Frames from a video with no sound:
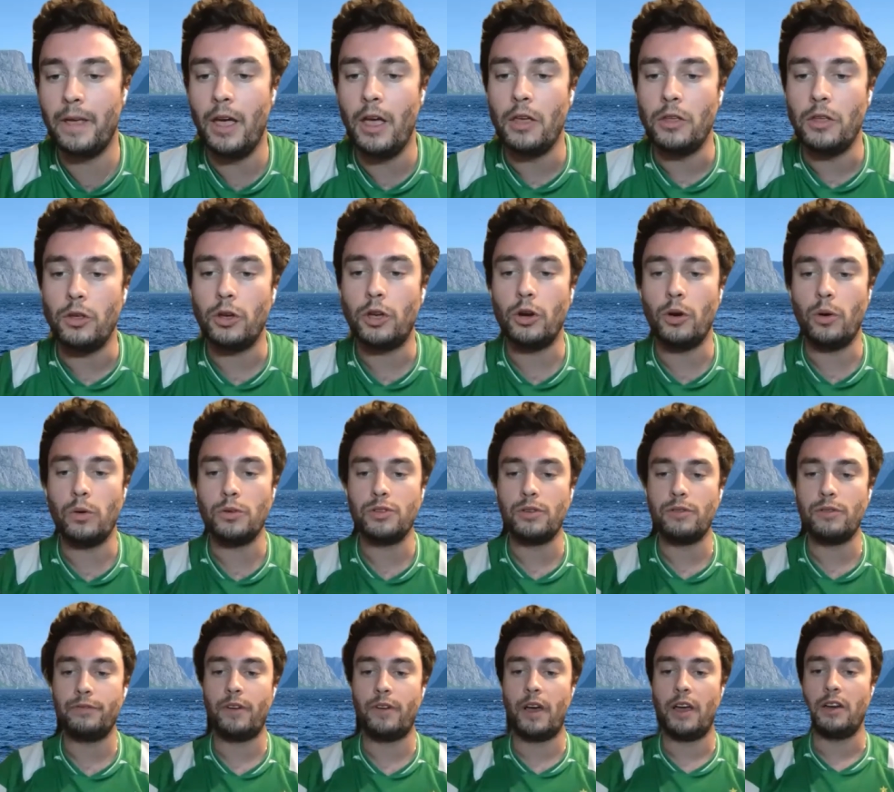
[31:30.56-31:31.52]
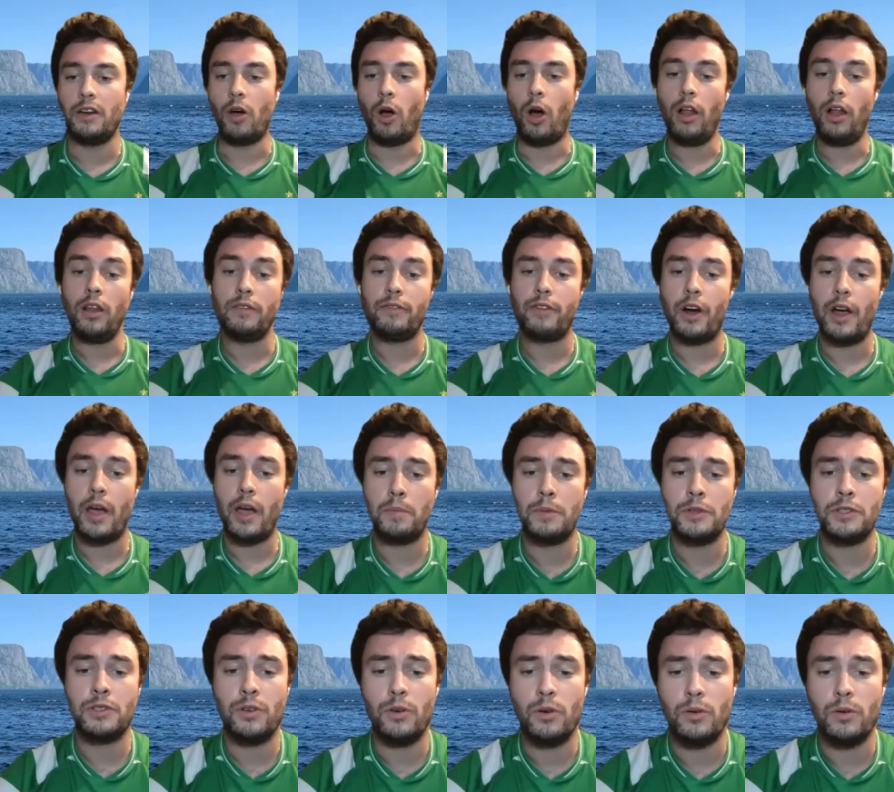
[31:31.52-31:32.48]
You can also find all of our
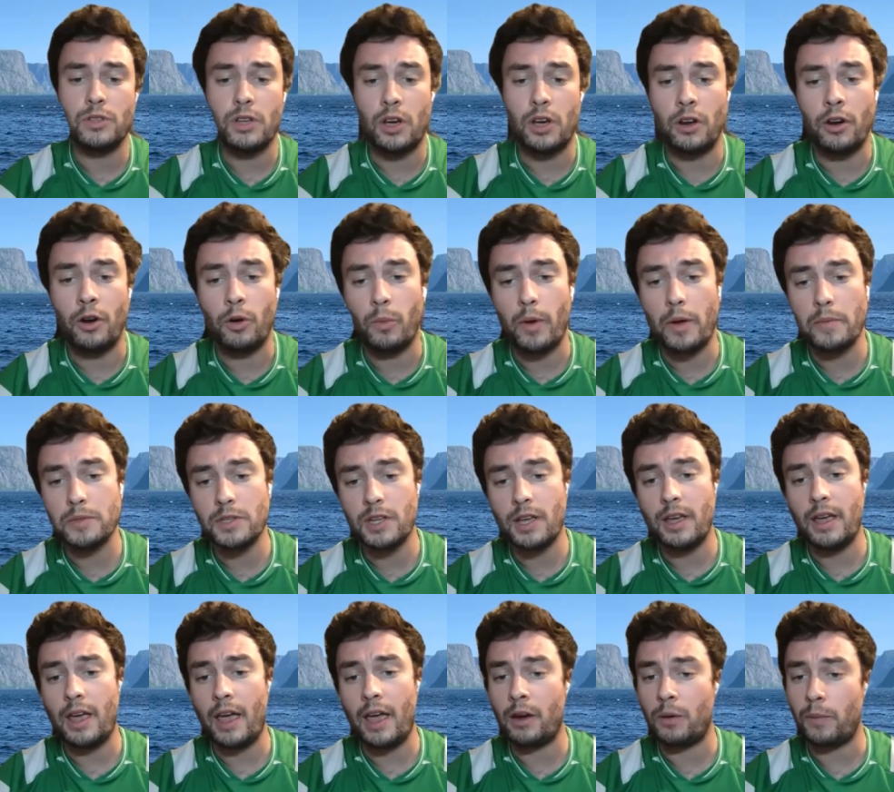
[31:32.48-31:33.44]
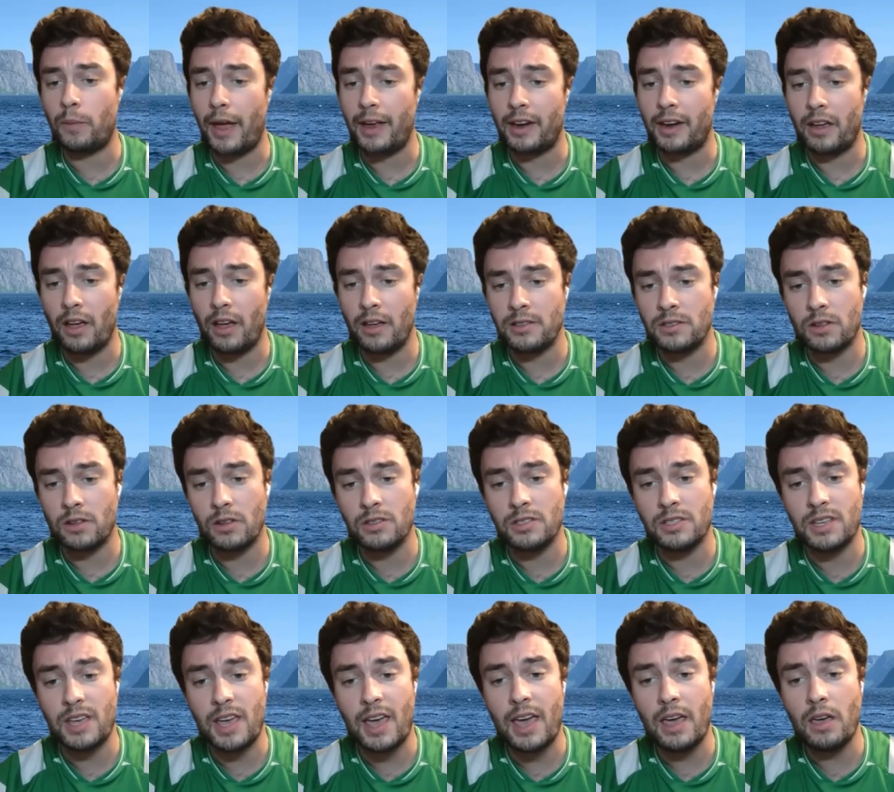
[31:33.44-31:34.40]
episodes on our website at
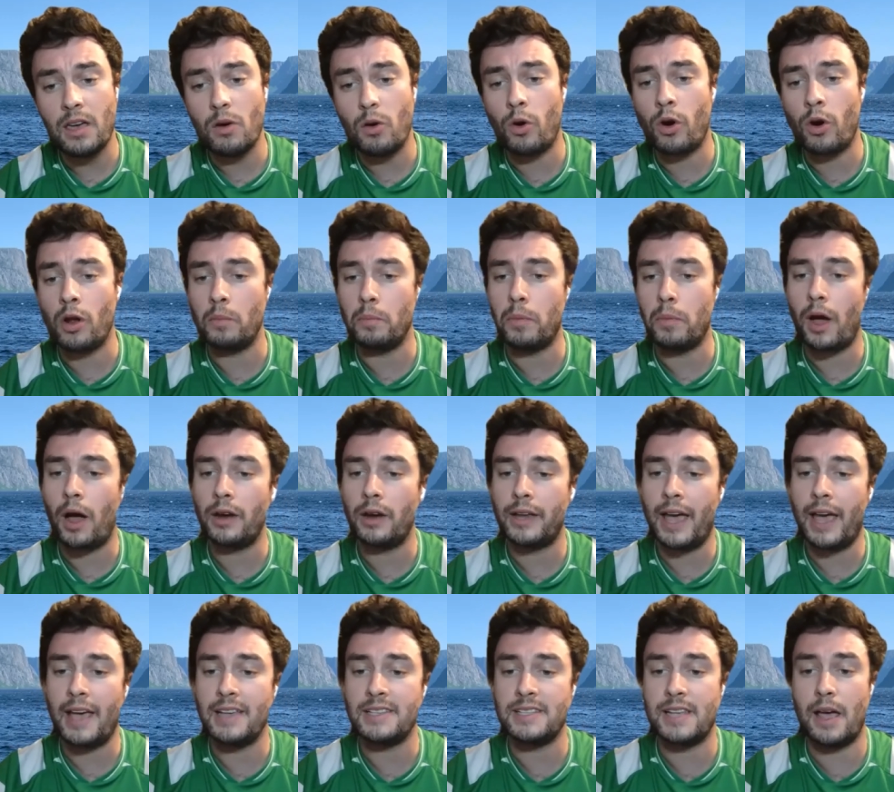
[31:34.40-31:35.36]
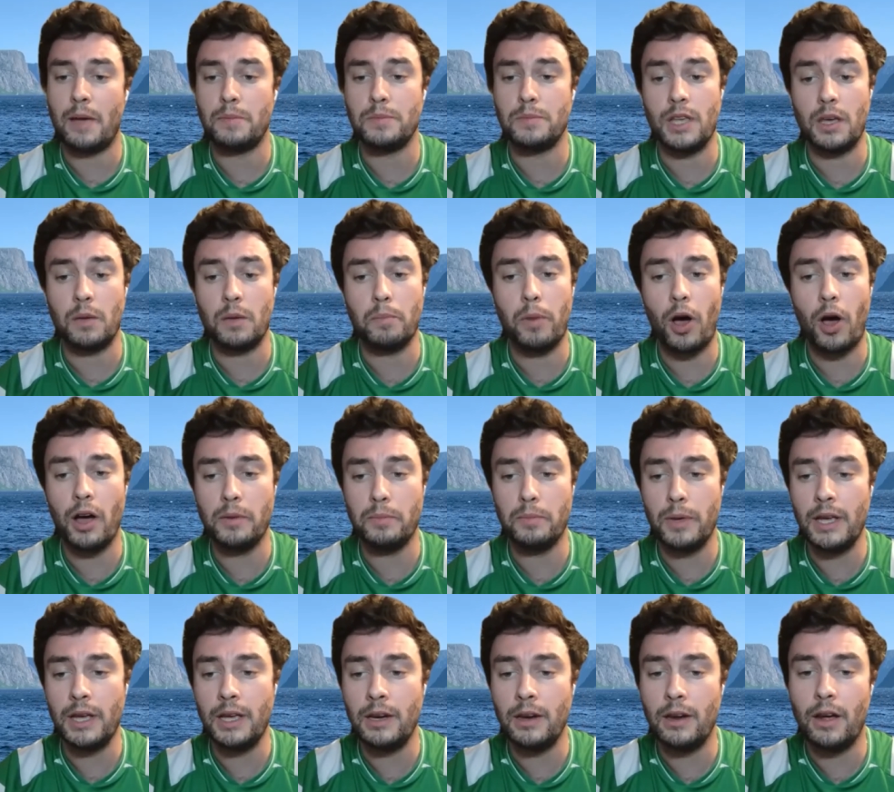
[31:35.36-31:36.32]
gradcast.ca or on podcast apps like
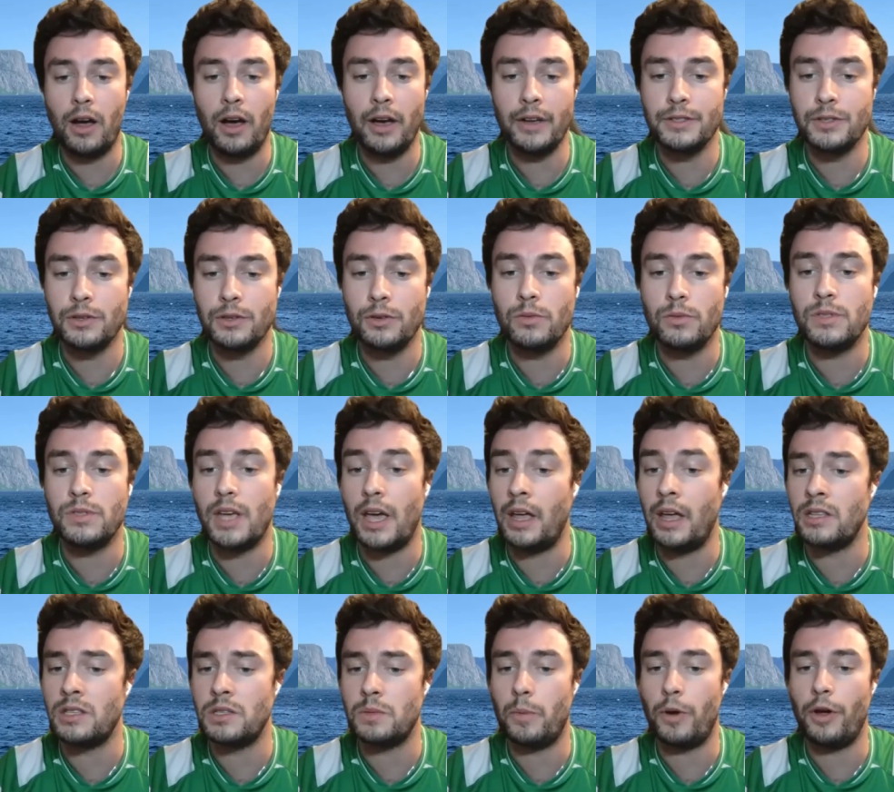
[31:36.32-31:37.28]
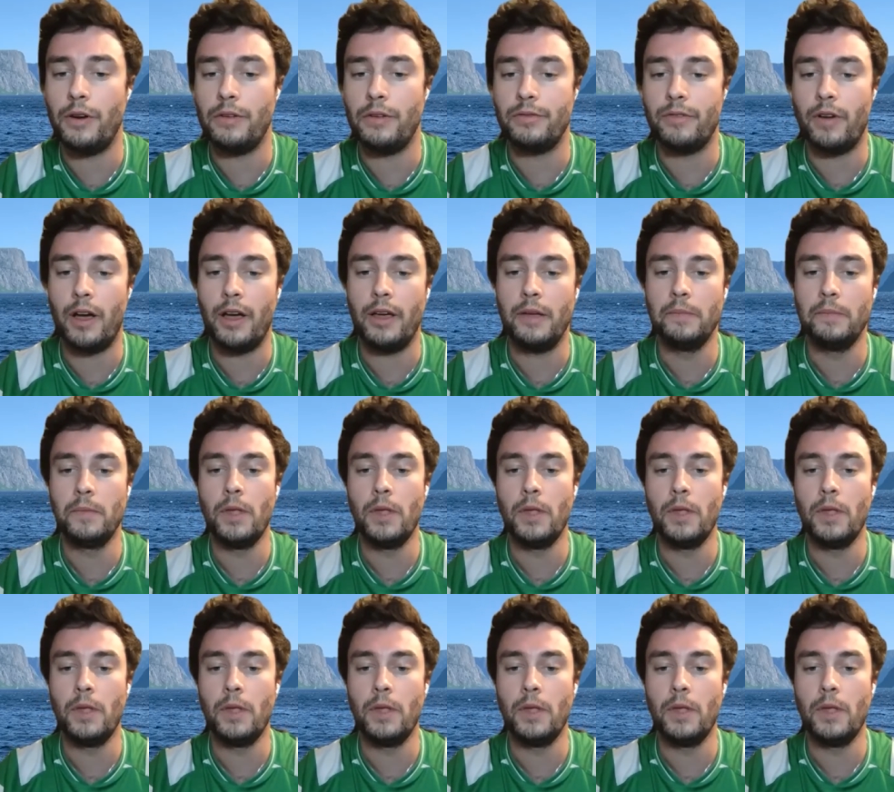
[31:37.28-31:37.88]
Podbean, iTunes, and Spotify.